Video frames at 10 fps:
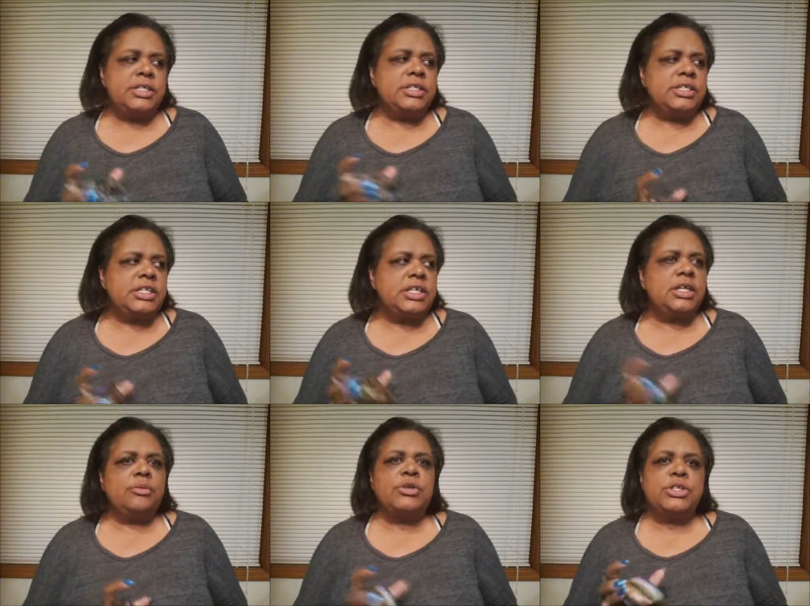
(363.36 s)
the seed
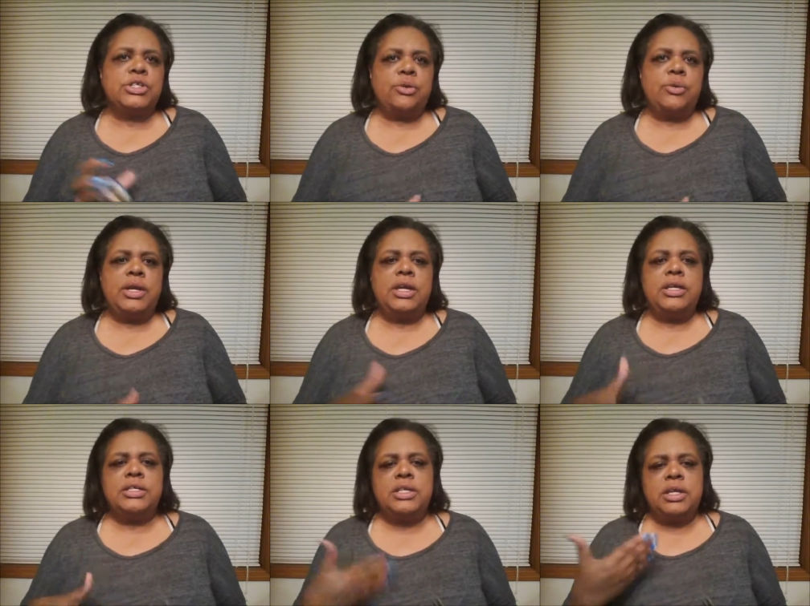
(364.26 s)
that we're sowing
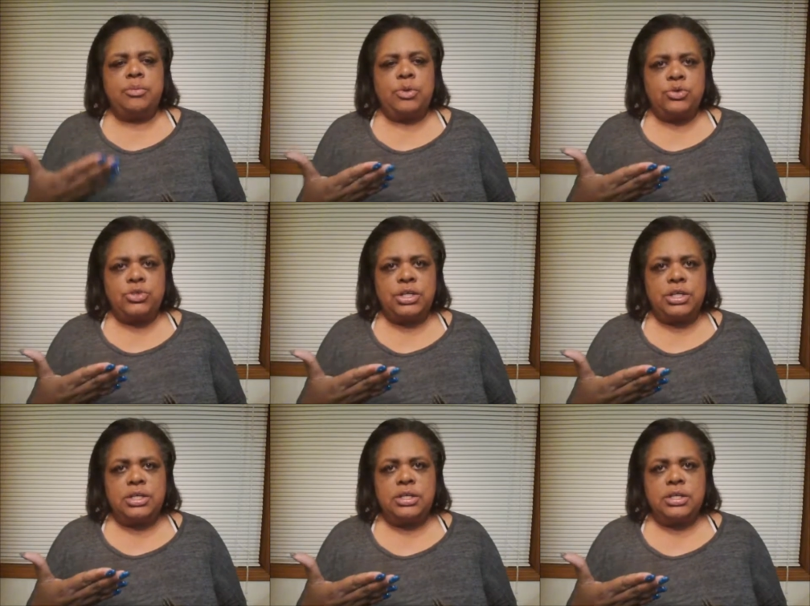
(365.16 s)
is the
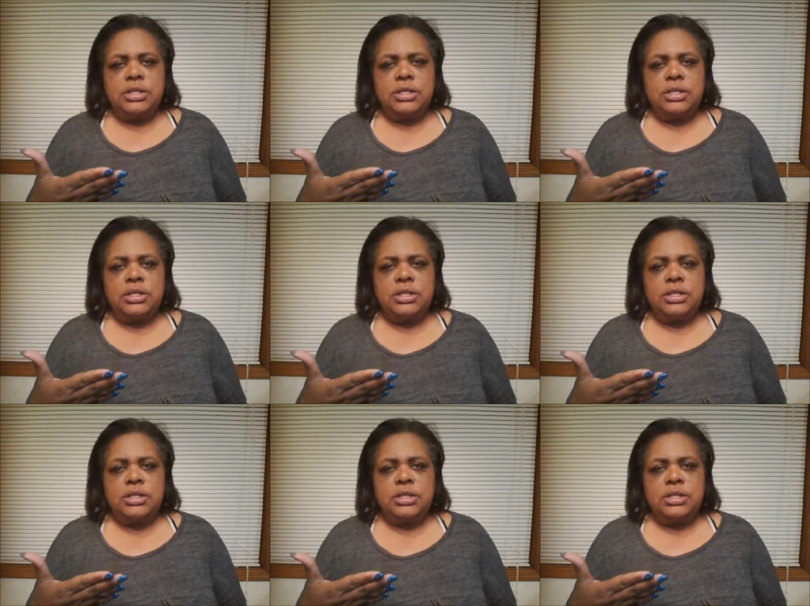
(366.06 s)
emotion.